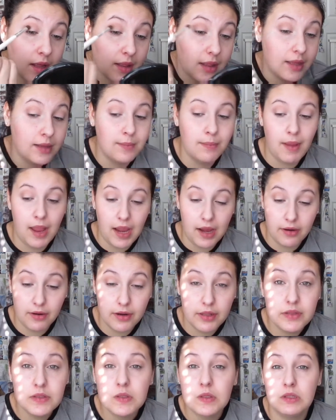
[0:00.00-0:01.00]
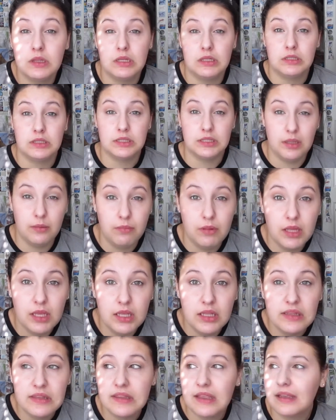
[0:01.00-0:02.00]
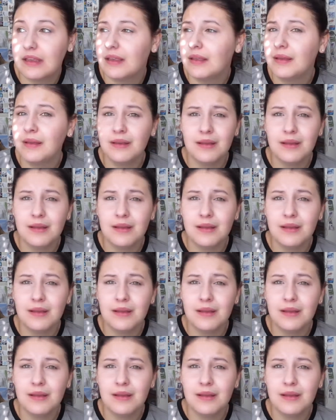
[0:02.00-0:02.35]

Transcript: like, parents or their siblings. Like,